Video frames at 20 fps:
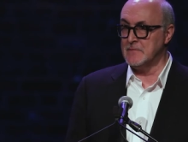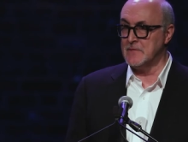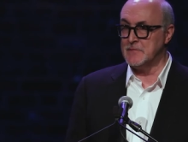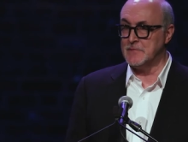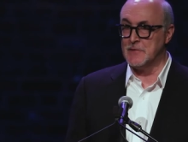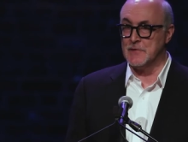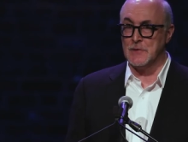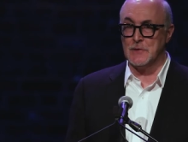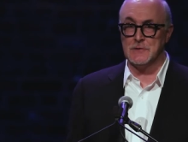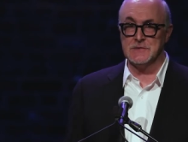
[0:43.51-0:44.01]

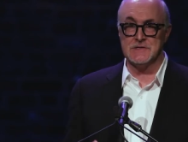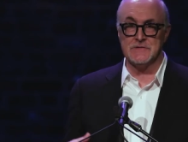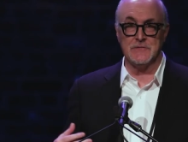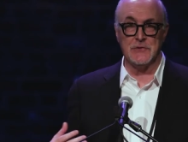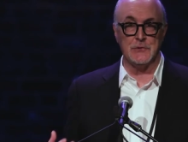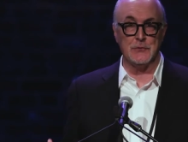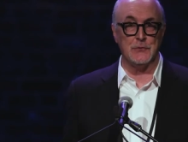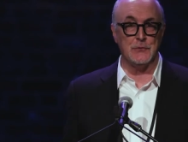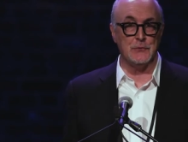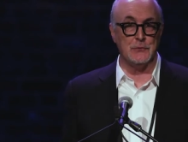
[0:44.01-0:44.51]
For those of
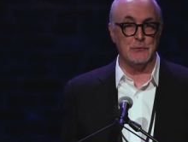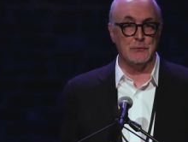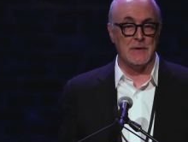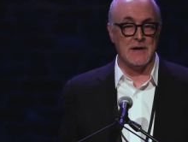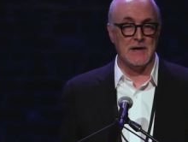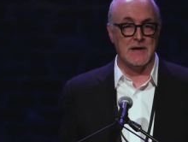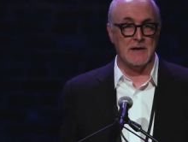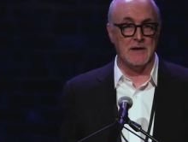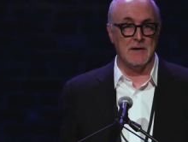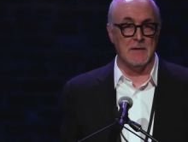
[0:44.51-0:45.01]
you
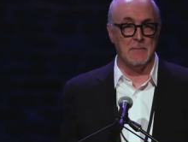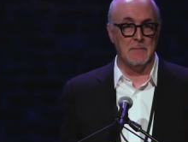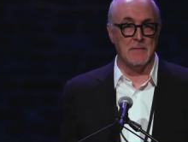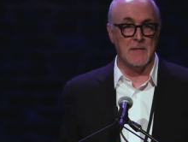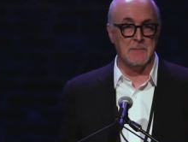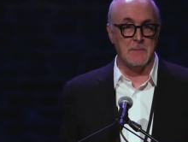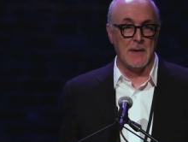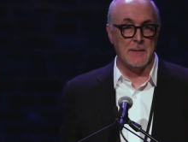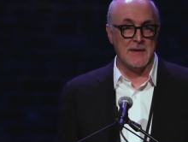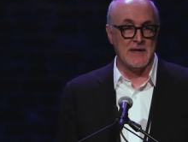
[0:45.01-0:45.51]
who
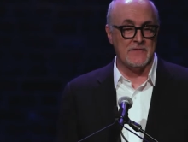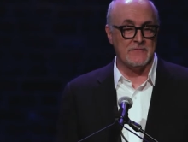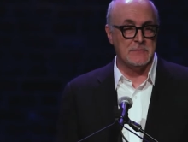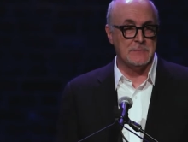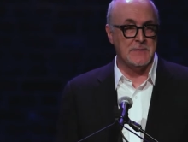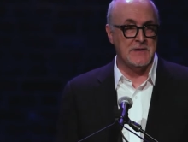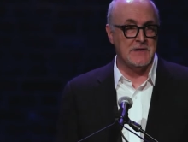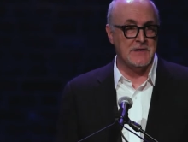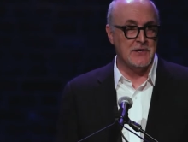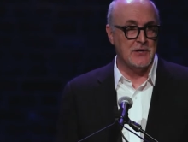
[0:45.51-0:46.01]
maybe
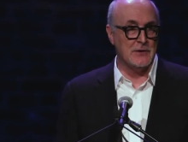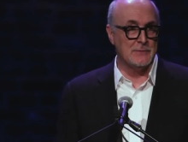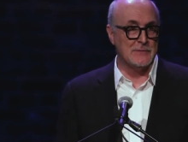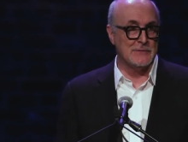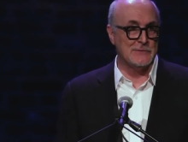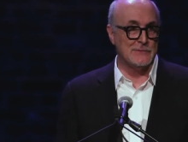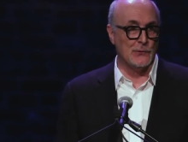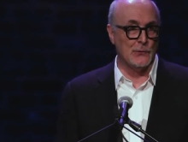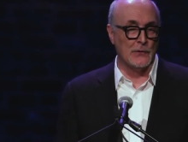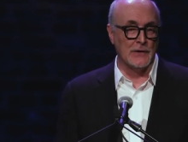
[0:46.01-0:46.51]
haven't been here
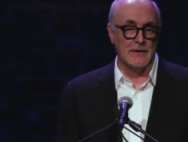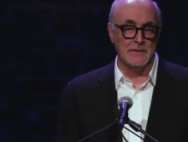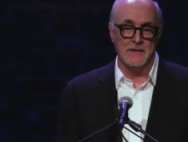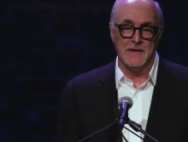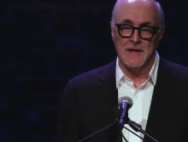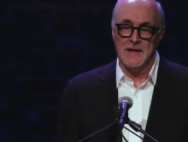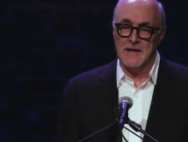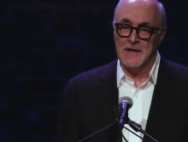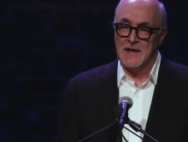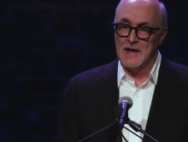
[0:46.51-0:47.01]
before,
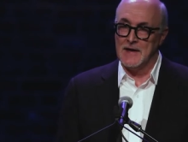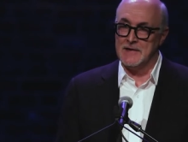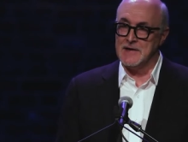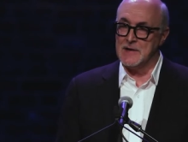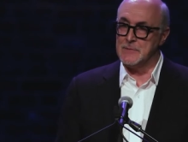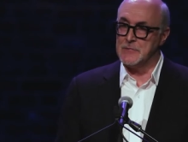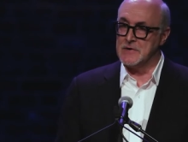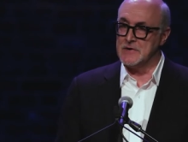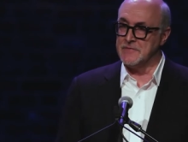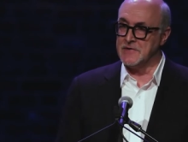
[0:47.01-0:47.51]
a
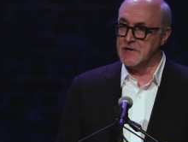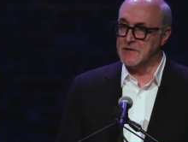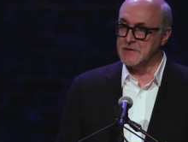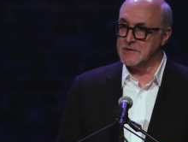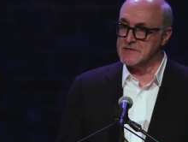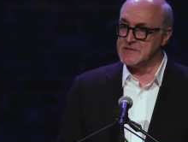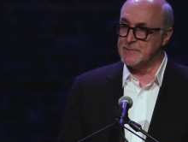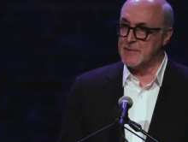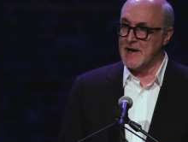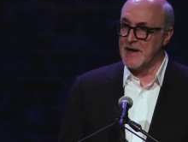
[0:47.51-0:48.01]
number of
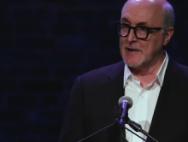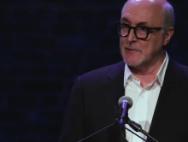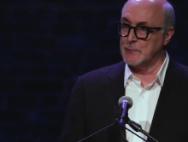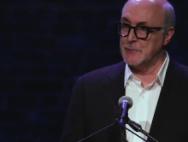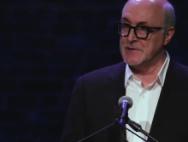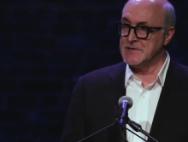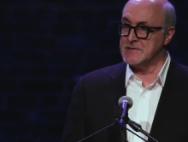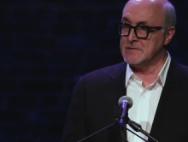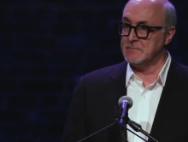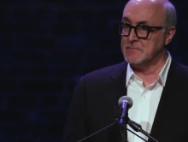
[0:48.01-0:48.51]
years back,
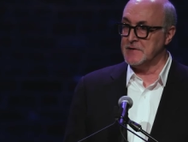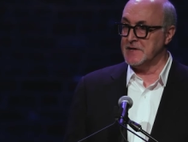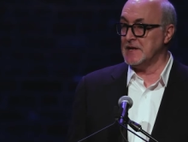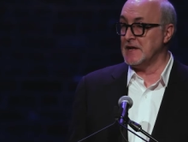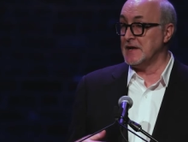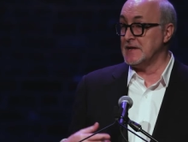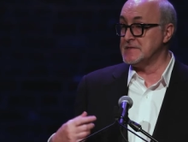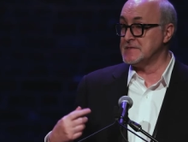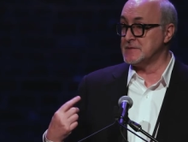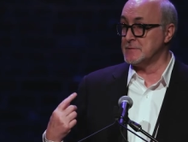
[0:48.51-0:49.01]
we
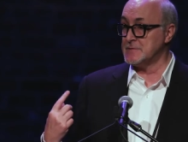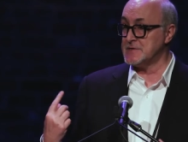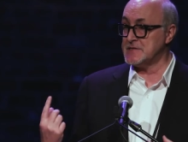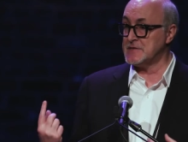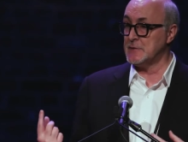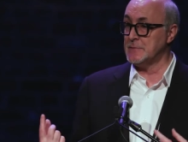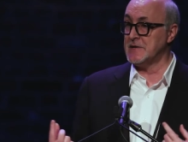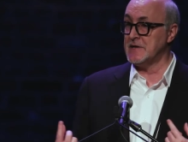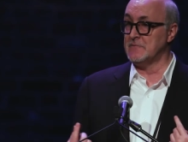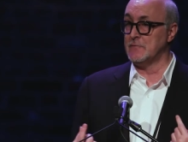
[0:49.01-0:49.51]
realized there were
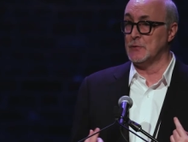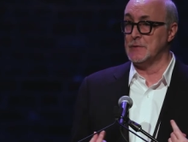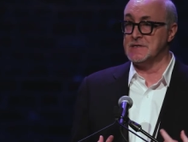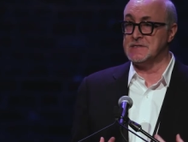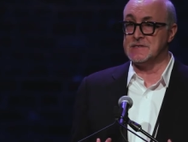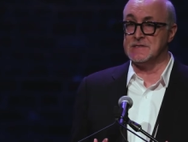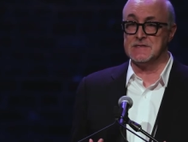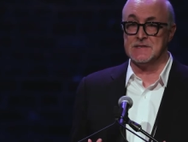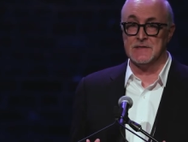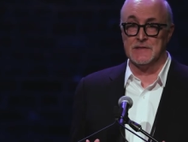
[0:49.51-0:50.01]
so many
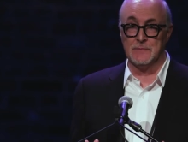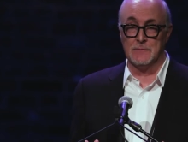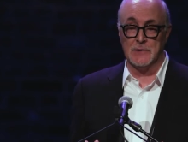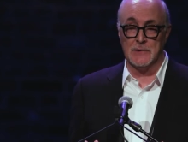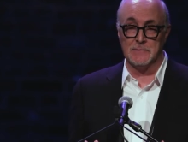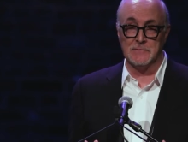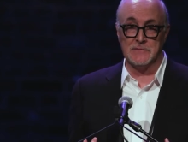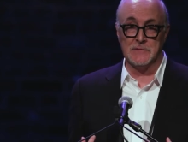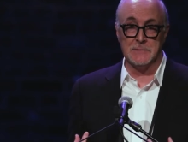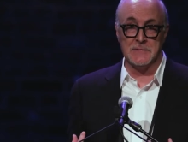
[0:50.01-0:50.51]
voices in the
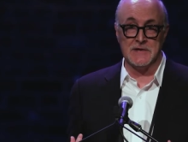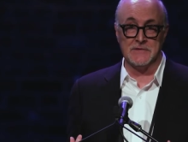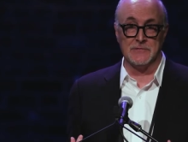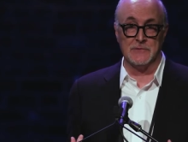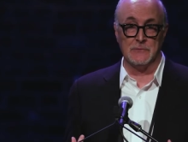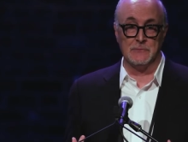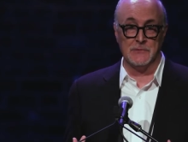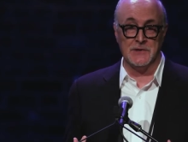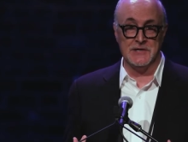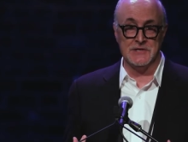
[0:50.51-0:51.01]
room from
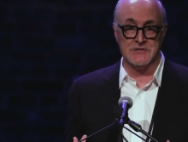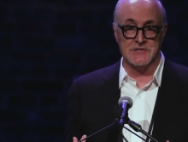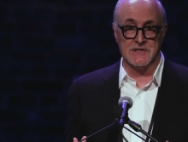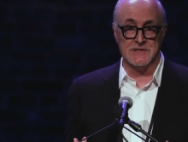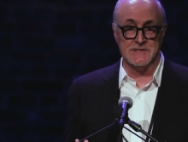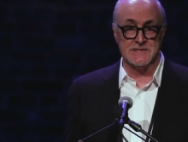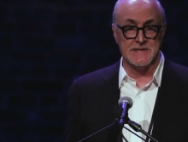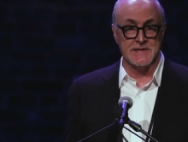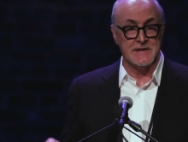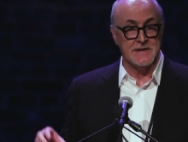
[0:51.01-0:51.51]
different
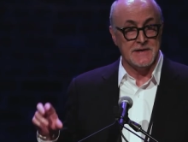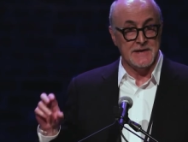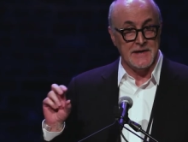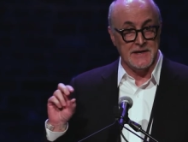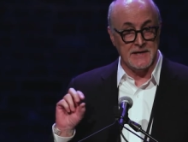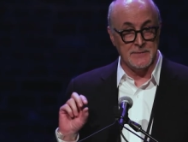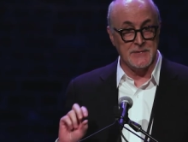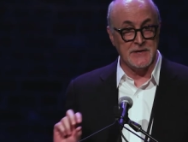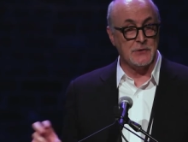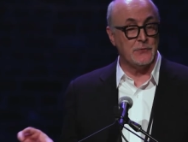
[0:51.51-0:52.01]
regions.
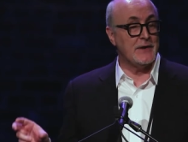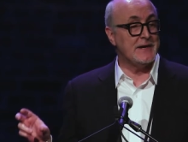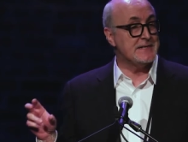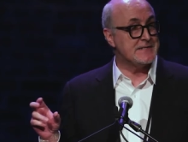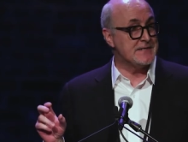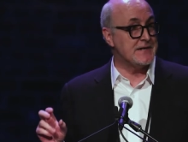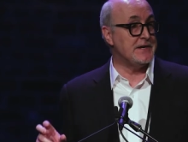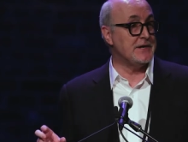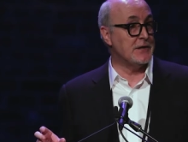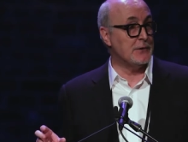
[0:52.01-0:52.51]
It'd be
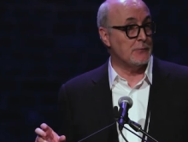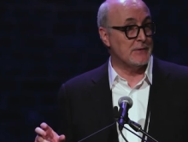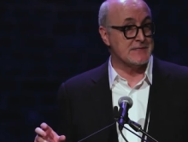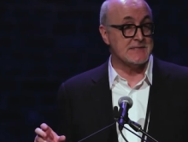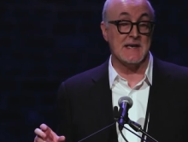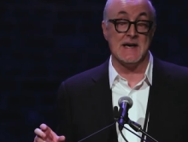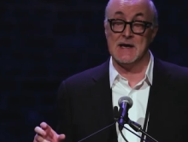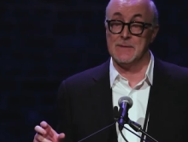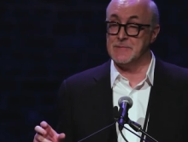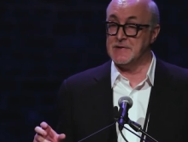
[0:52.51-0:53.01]
great to hear
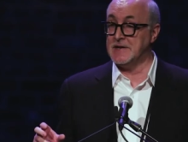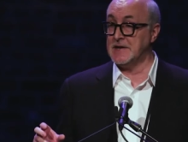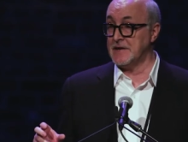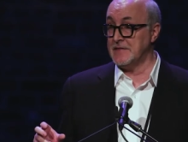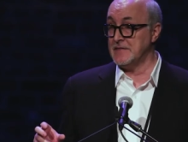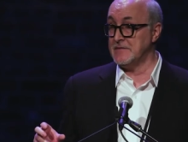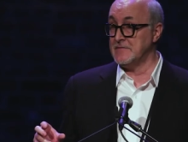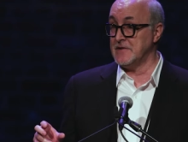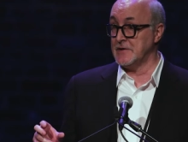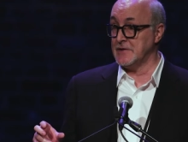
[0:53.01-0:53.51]
what's happening
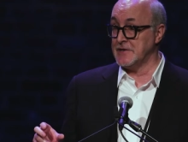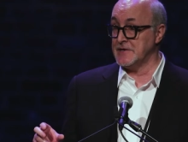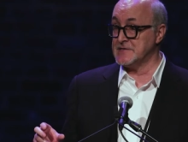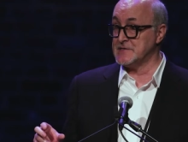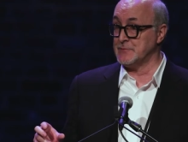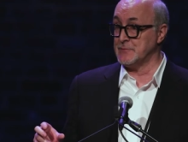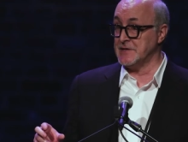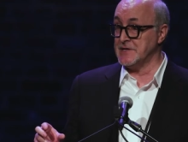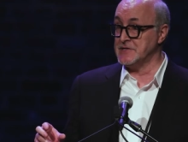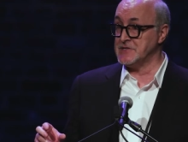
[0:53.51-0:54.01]
in the
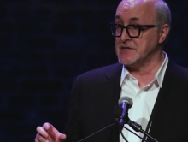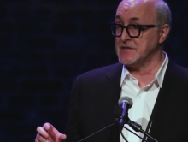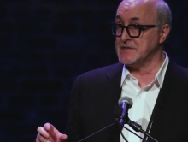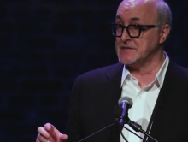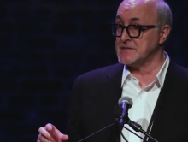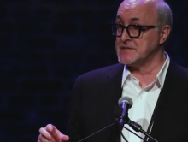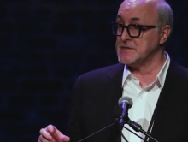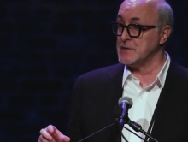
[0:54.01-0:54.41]
various regions.